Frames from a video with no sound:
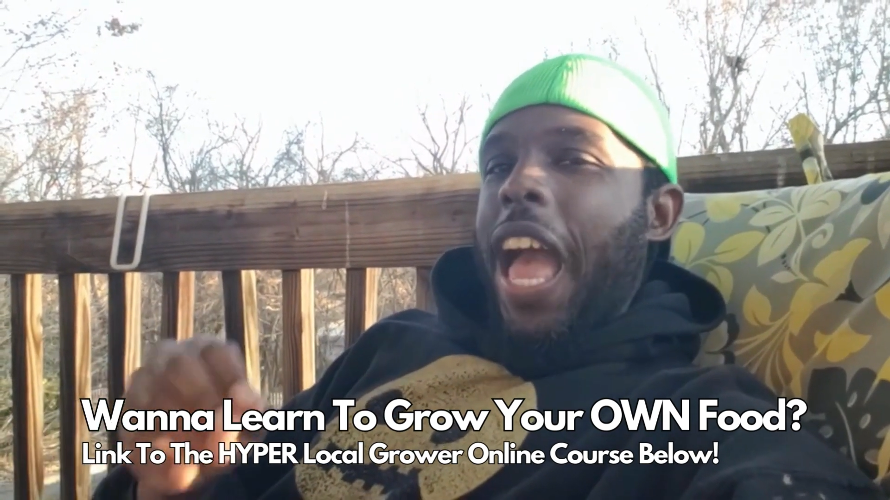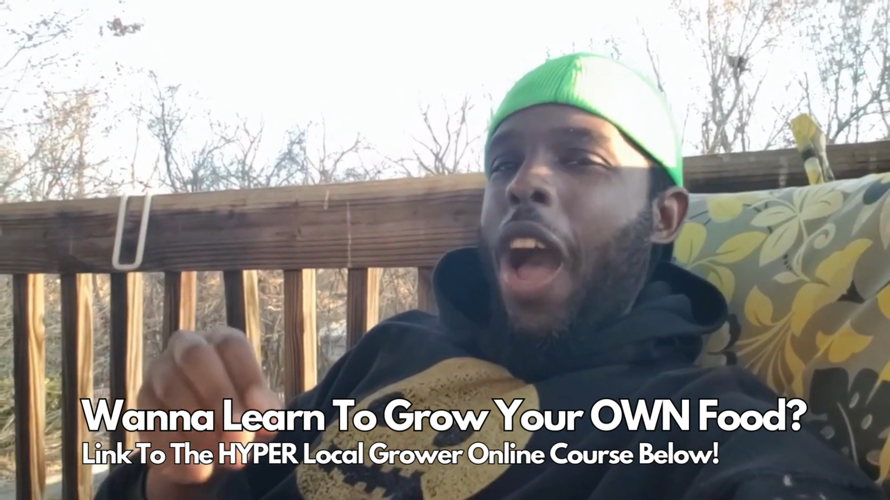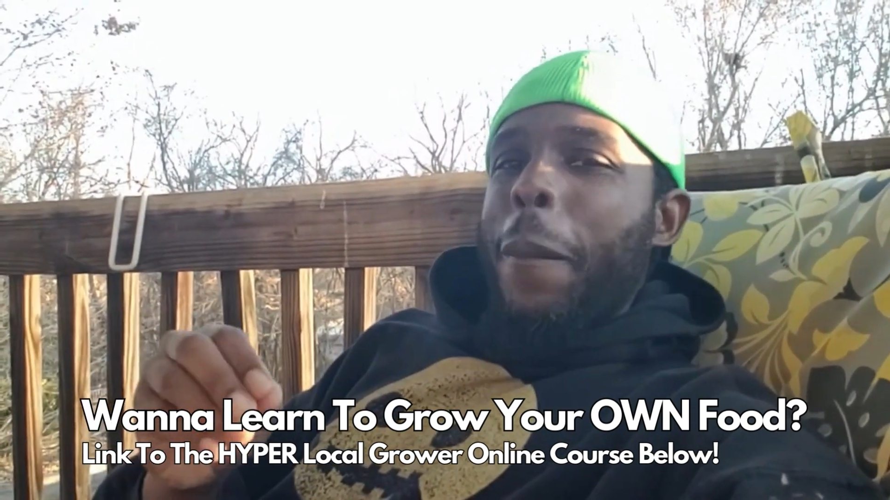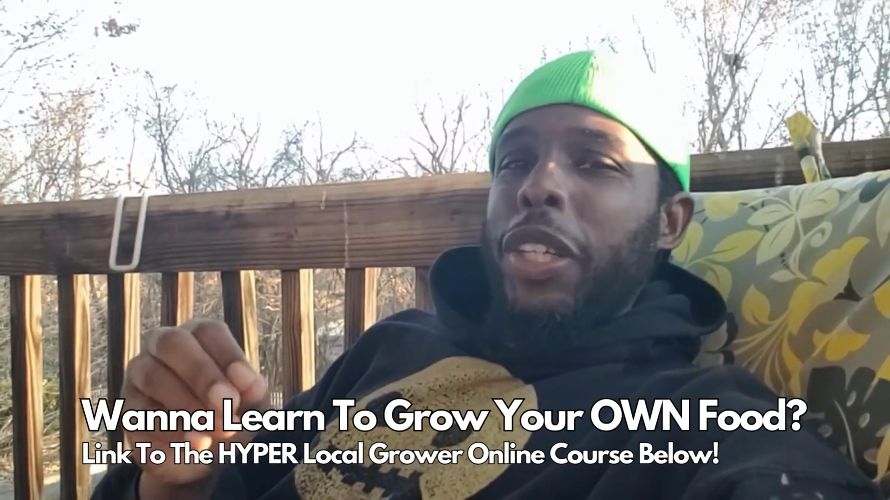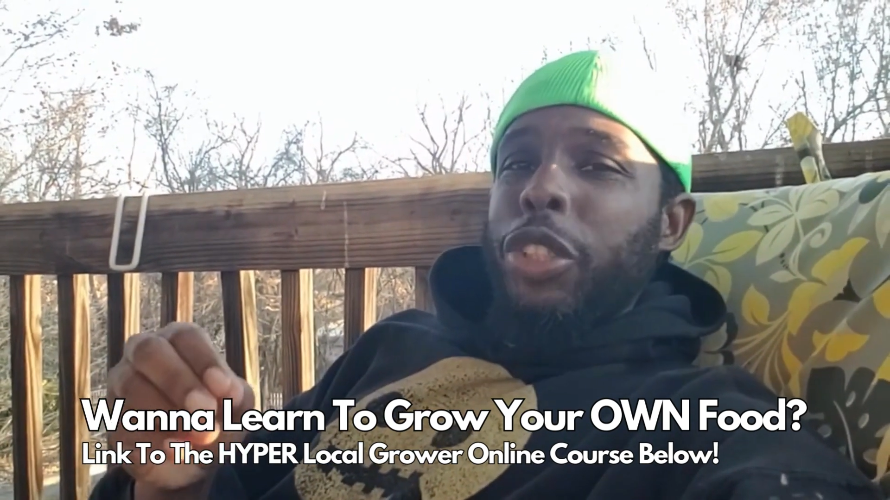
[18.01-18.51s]

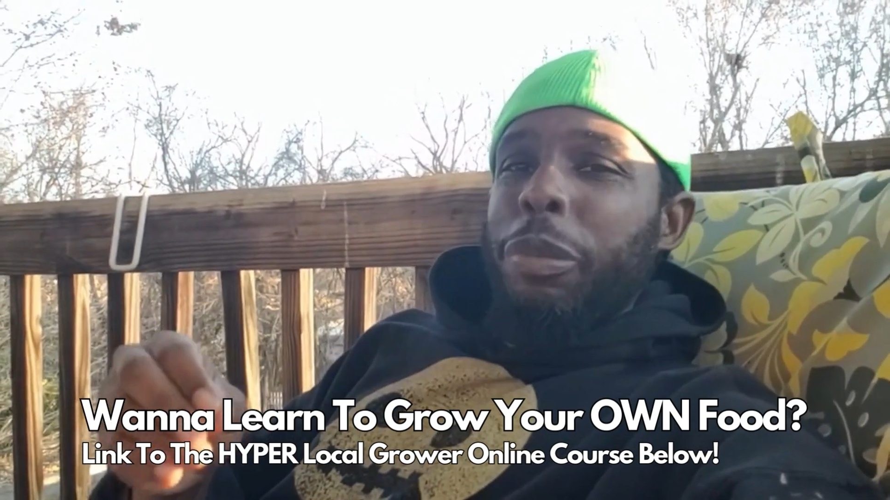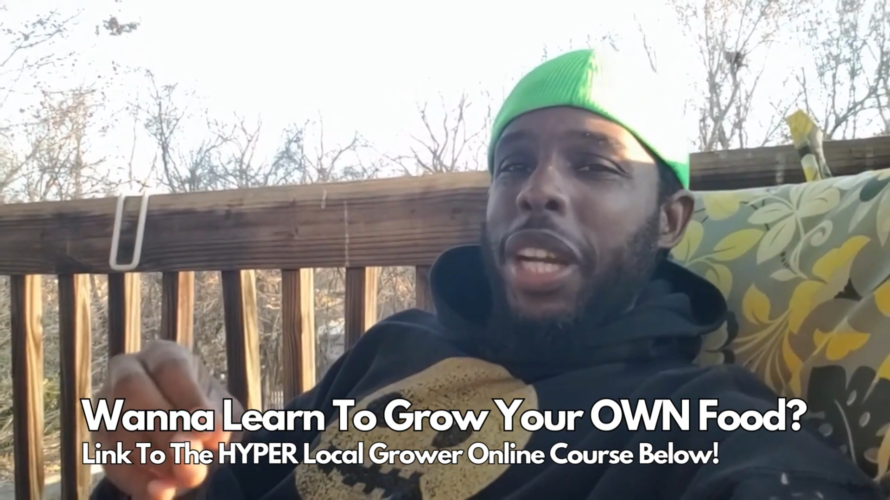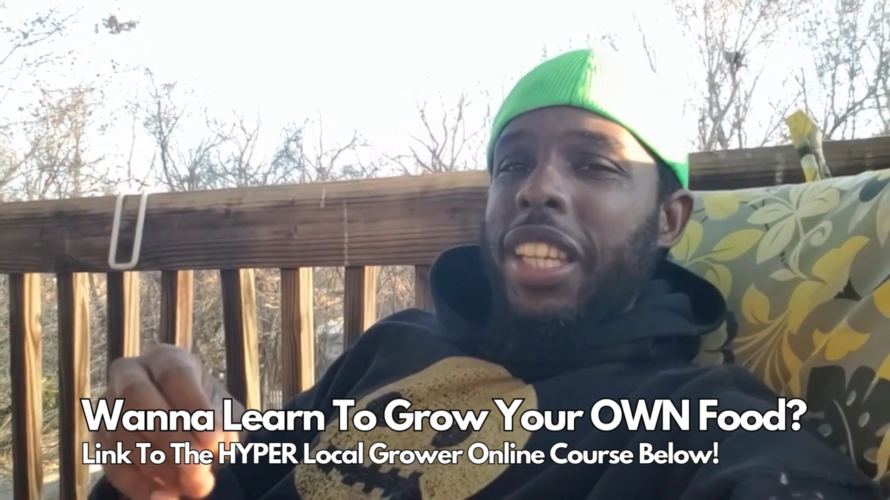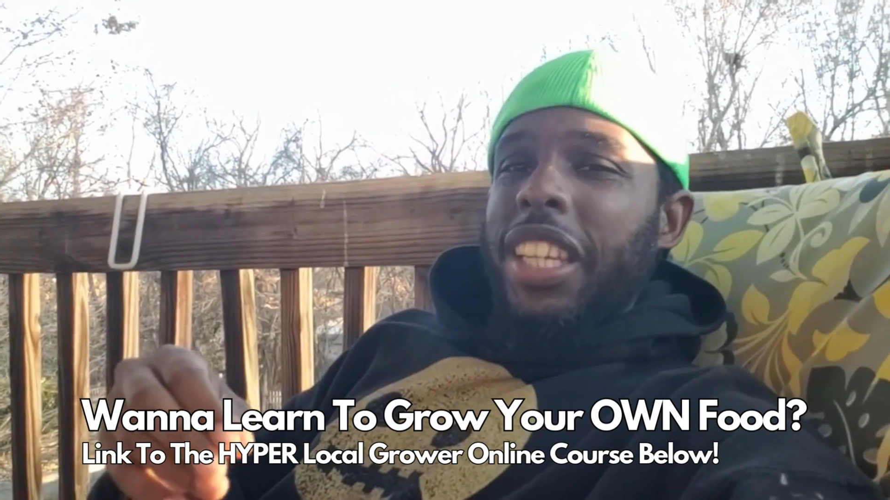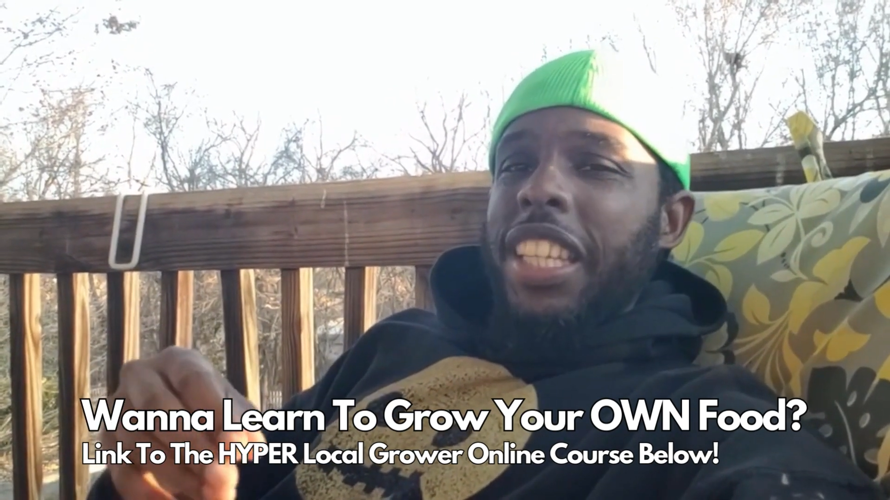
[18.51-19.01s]
how much
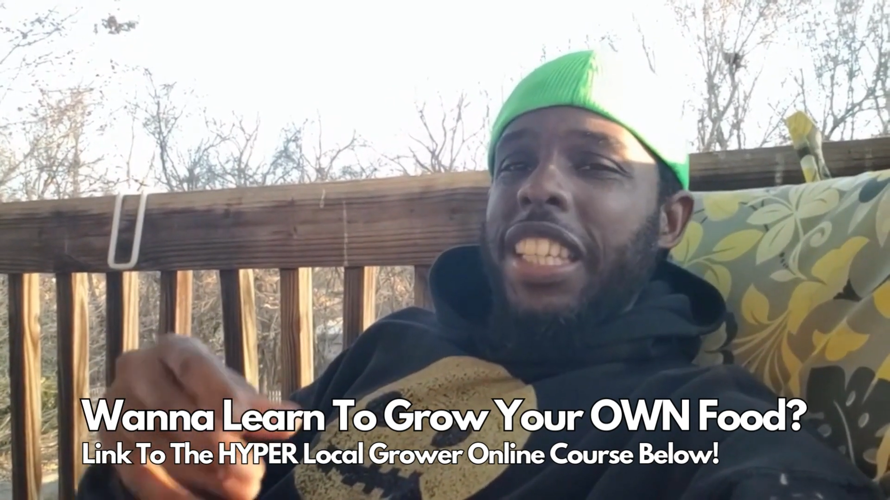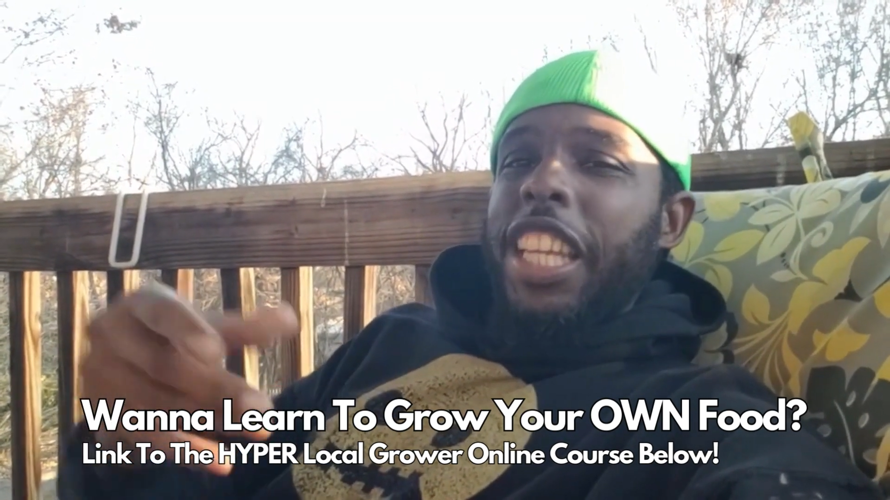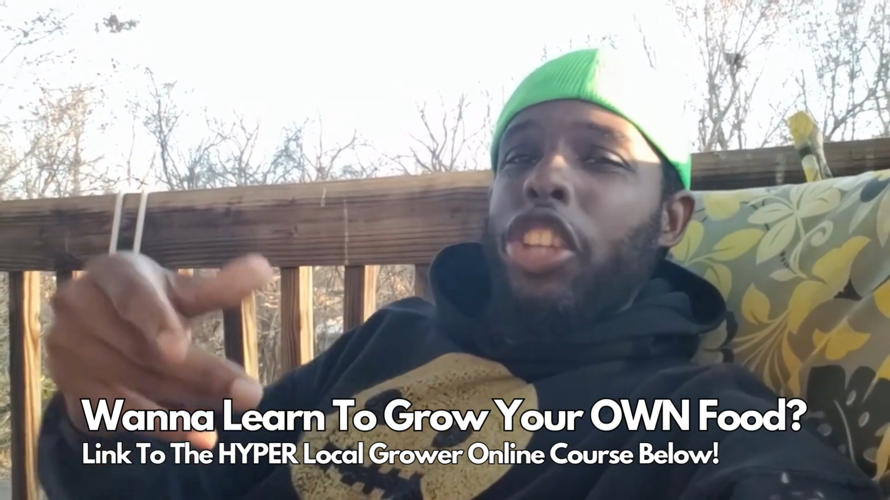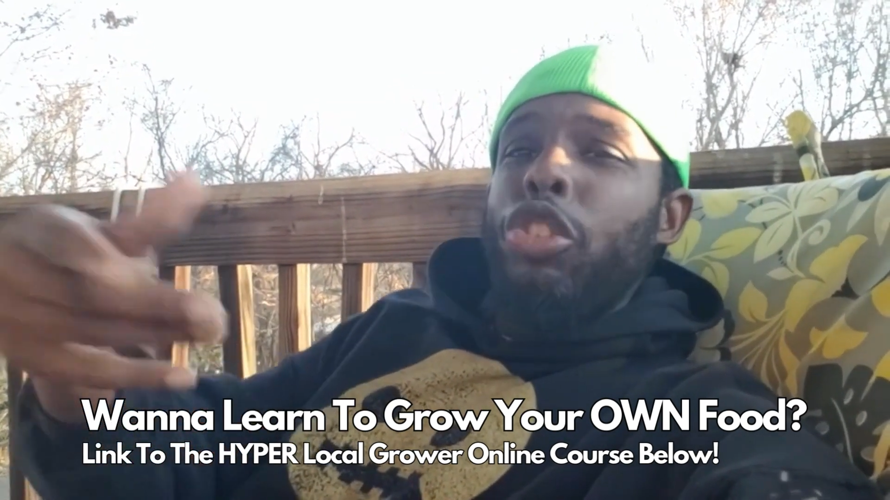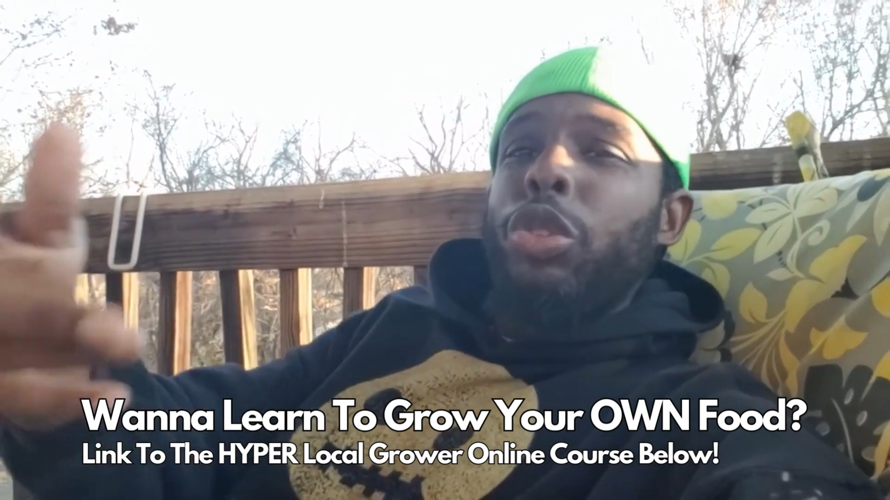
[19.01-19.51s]
money
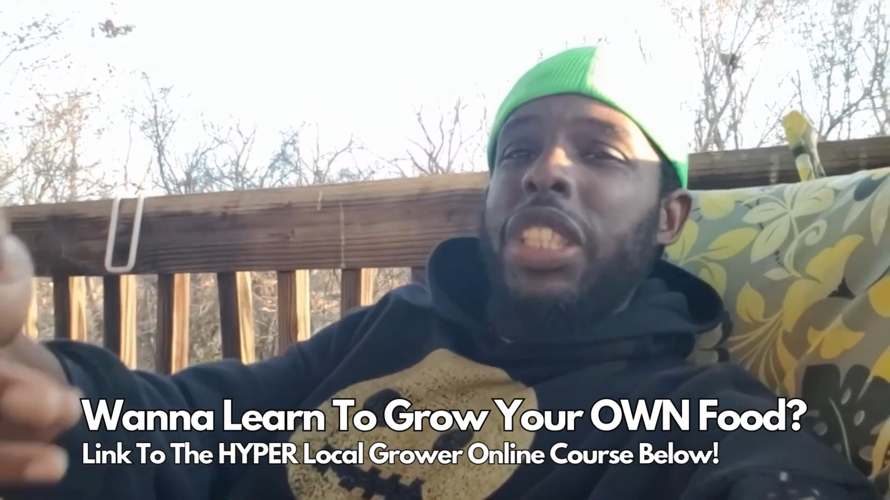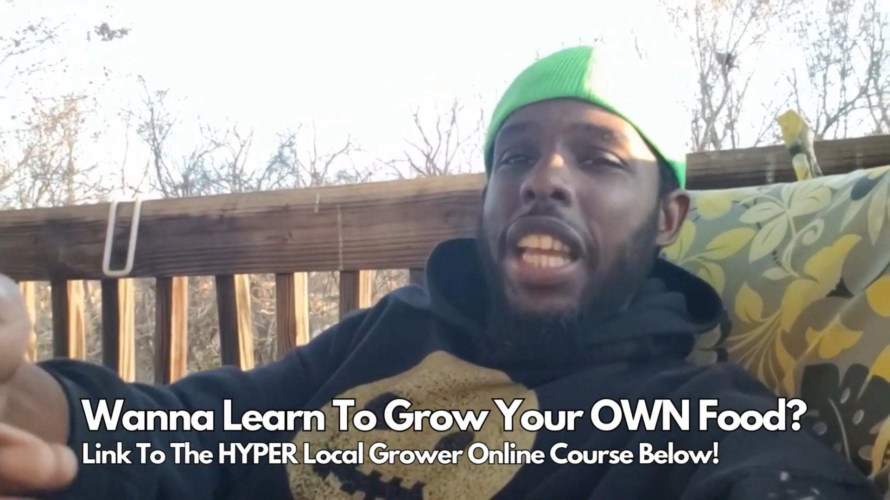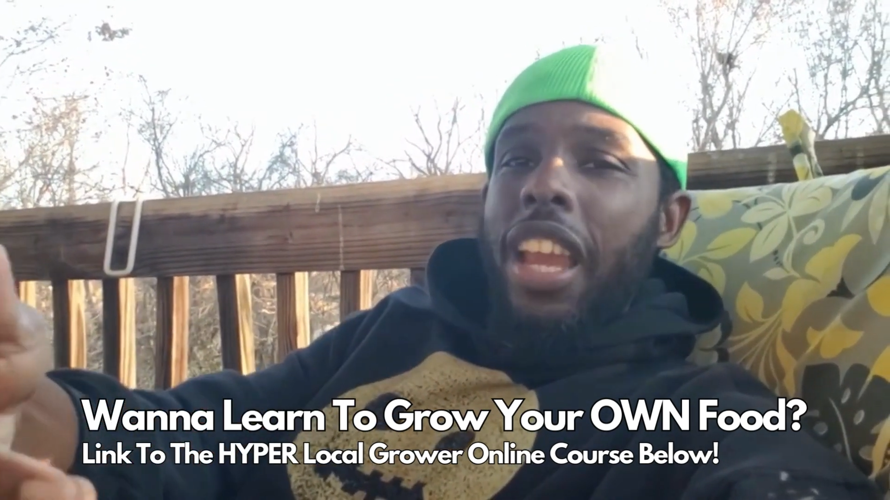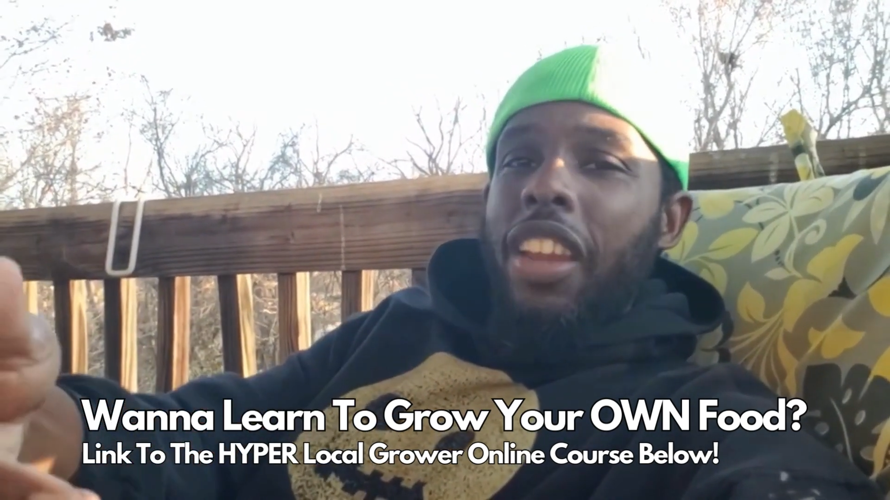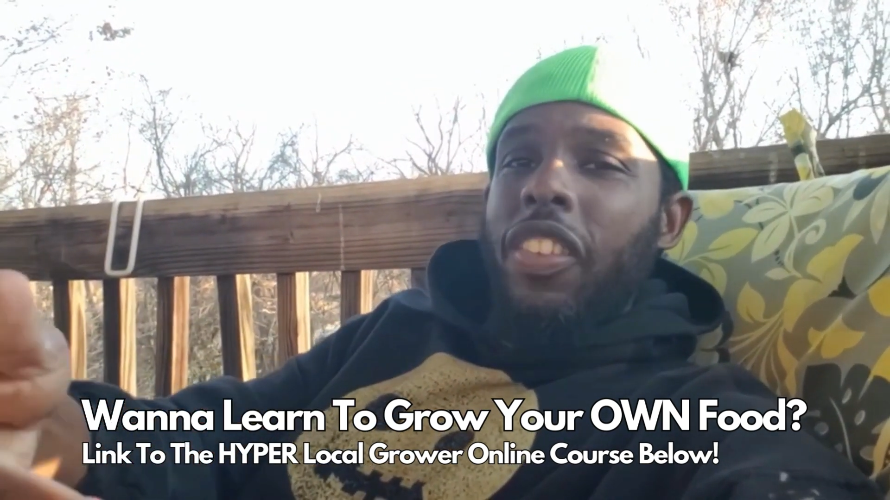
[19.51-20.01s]
can you
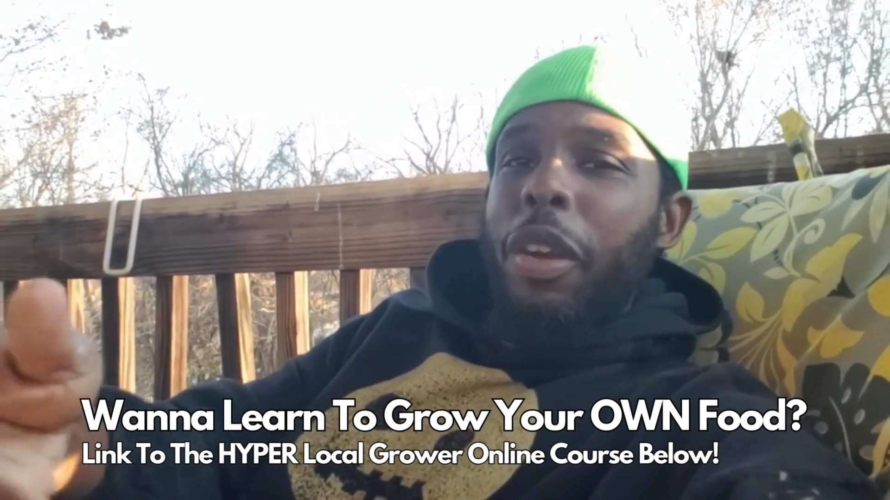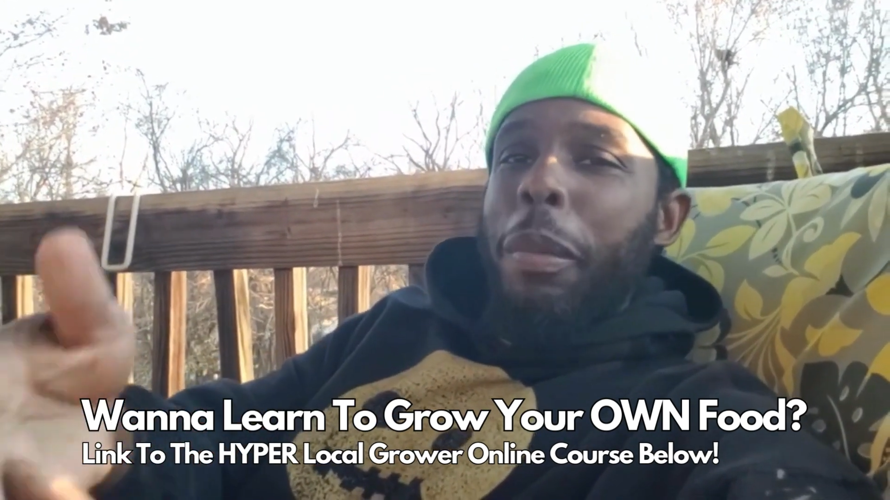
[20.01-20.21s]
save